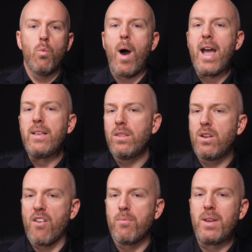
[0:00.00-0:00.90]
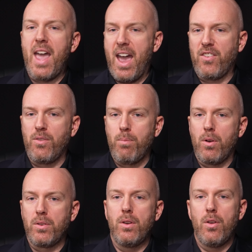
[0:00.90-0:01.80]
Why is the government
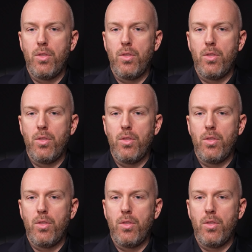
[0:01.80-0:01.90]
expert